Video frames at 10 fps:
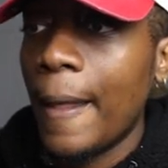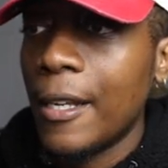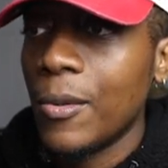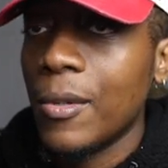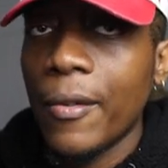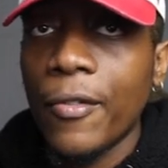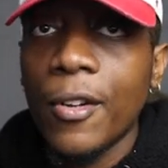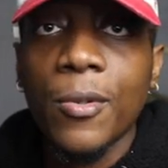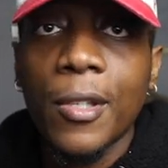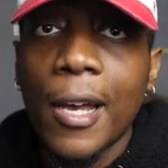as soon as I'm
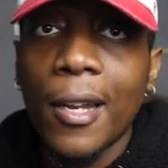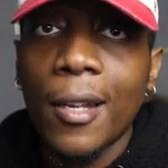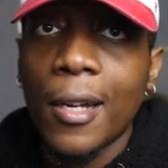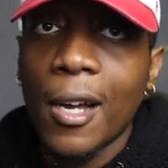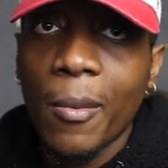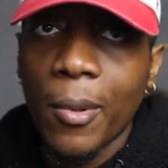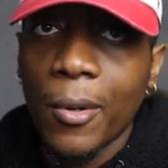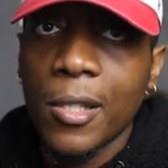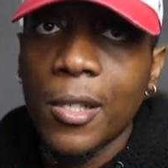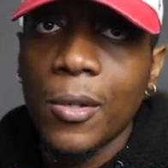finished with the edit and I
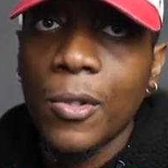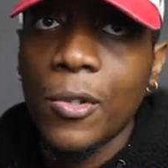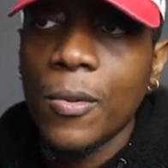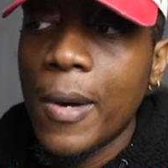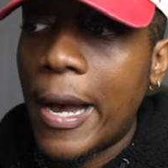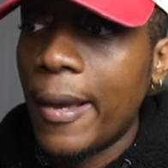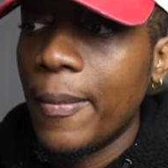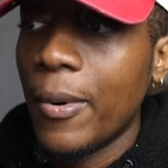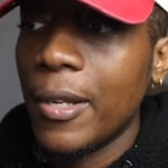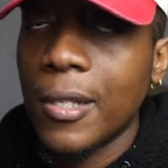upload it to YouTube,
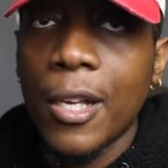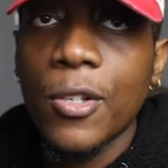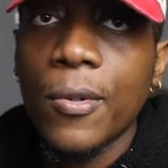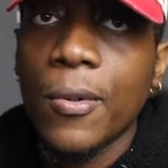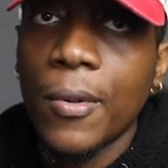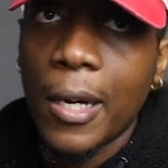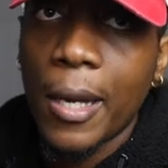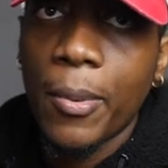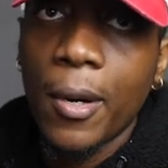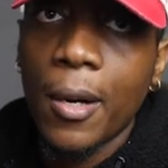I press schedule and
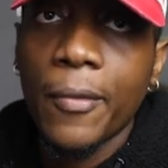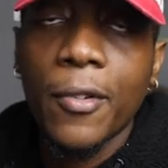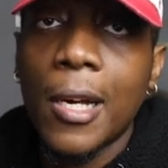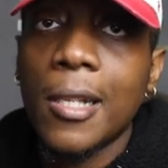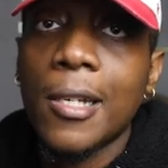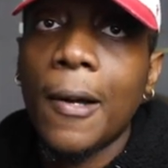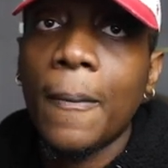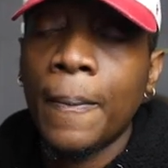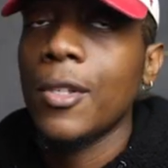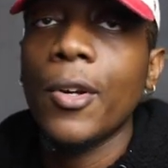I put it up for that
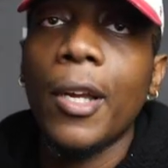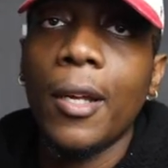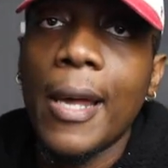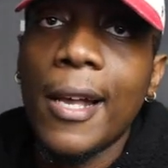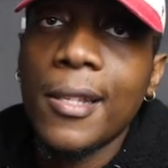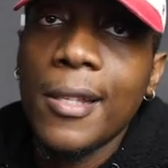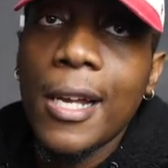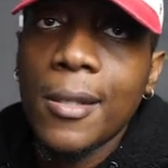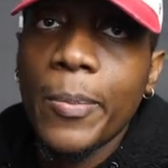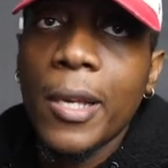time. So yeah,
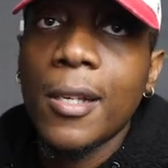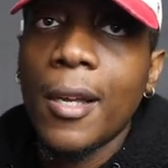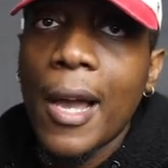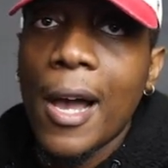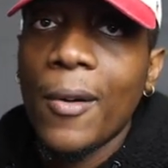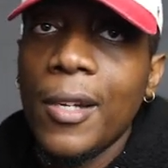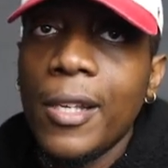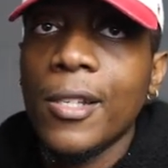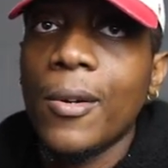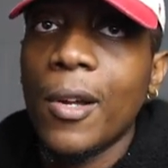that's basically how the
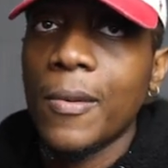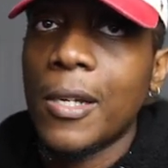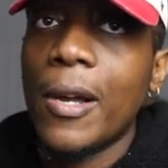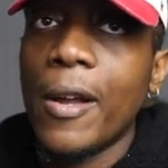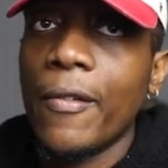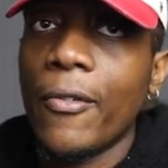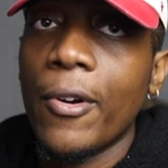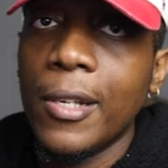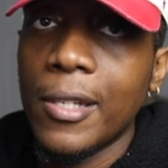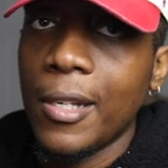need to know comes out
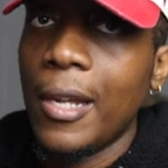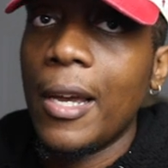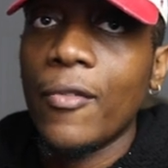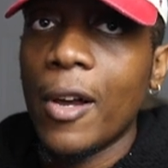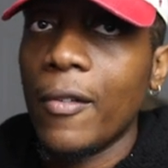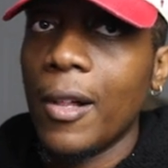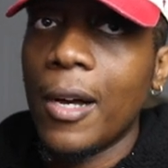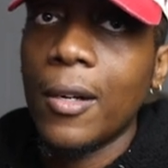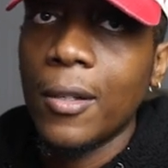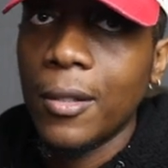every Sunday at 5
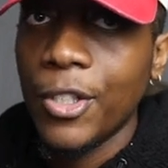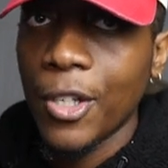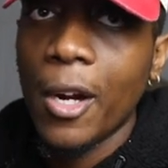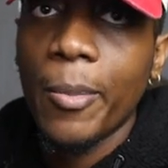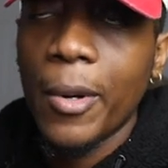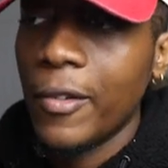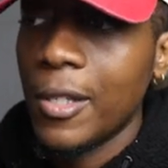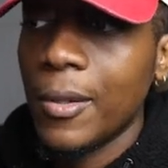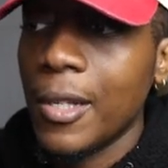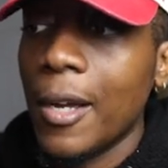o'clock sharp every
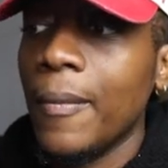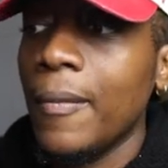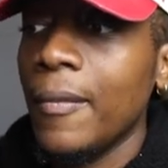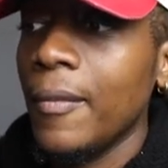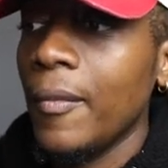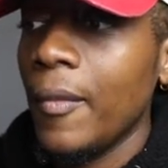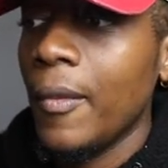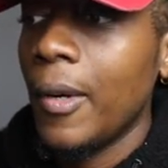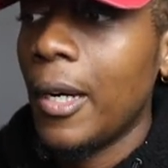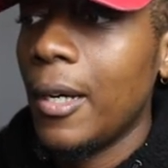single
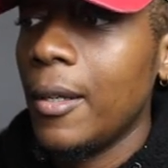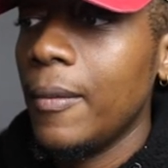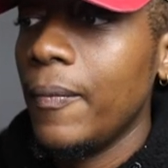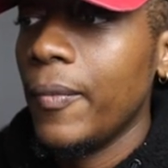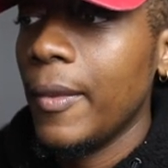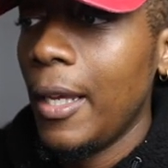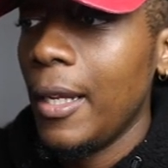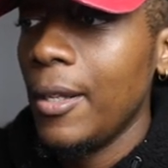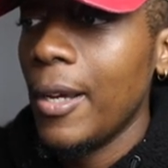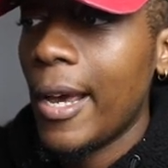time.
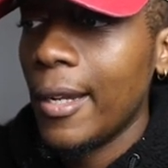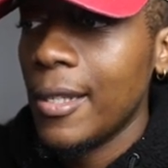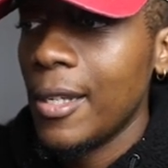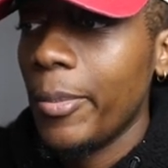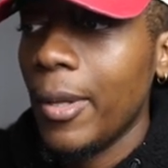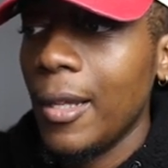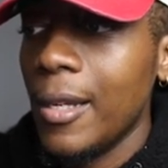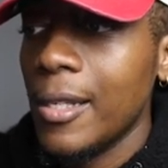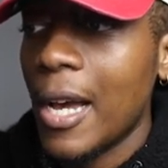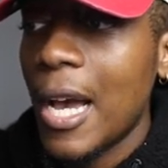And then you can add it to your
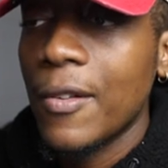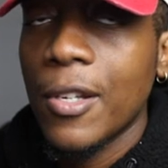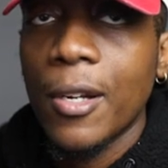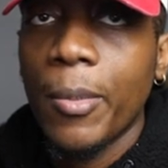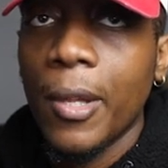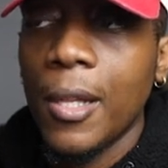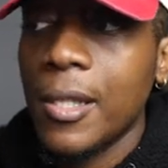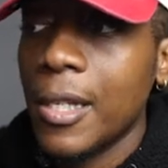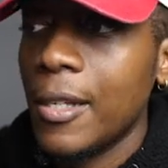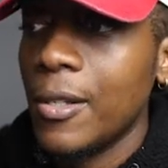playlist. I have certain
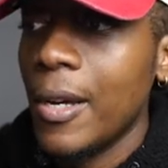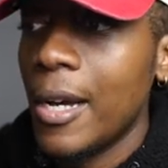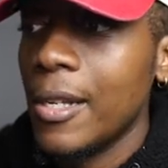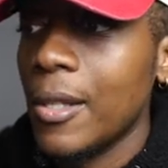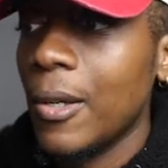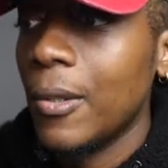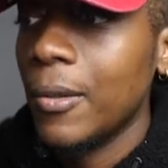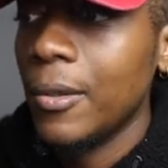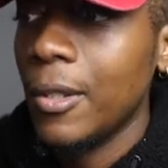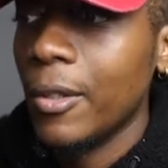playlists, as you guys know,